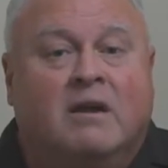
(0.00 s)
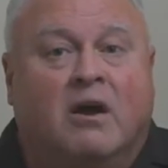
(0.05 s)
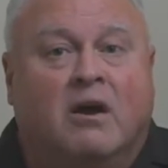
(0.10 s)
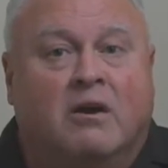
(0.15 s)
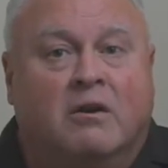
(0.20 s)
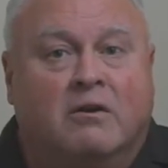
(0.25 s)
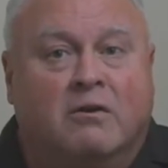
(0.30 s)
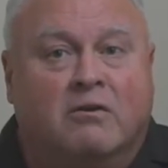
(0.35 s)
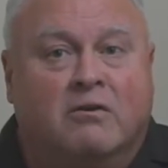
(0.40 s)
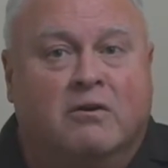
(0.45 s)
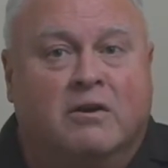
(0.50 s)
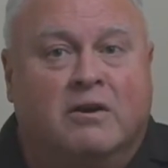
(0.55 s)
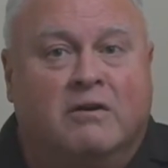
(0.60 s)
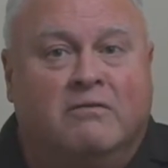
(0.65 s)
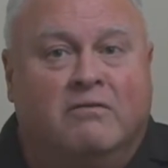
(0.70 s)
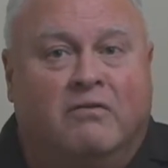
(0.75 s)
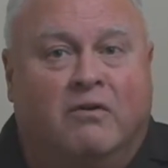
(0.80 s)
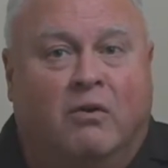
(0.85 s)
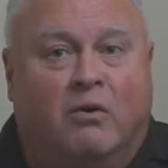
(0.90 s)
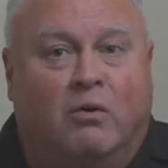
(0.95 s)

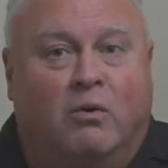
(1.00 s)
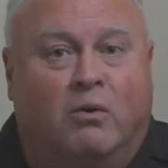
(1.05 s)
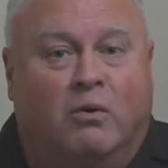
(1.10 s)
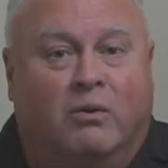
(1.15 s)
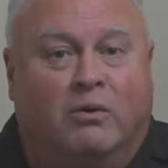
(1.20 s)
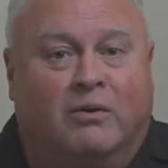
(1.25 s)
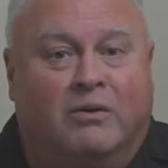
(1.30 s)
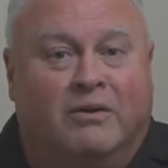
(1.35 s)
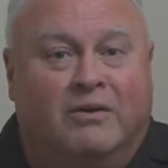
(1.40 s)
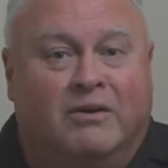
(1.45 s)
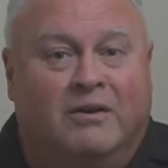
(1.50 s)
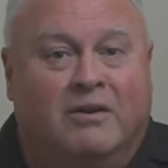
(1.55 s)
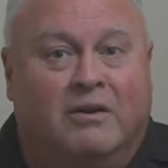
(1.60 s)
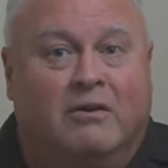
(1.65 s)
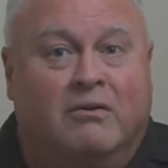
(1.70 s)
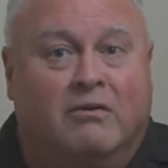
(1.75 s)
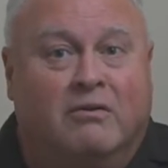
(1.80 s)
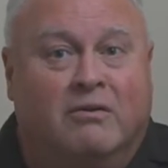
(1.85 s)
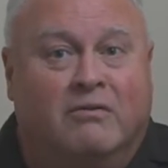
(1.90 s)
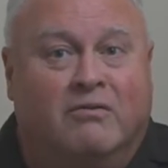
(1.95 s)
100-fold,
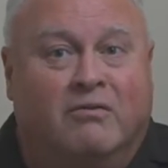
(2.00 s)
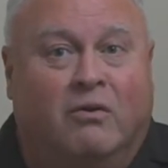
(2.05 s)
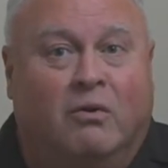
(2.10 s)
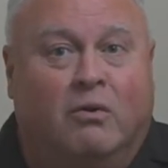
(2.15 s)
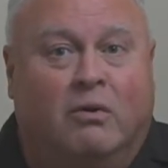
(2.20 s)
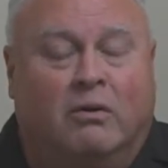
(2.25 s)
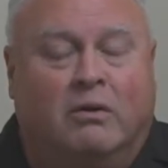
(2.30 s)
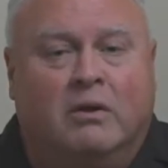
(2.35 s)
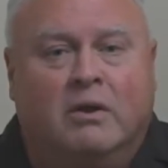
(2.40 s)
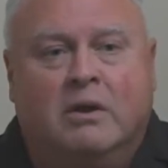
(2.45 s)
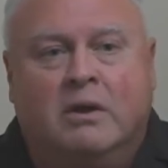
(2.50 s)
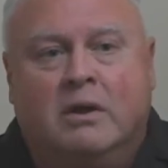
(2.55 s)
100-fold.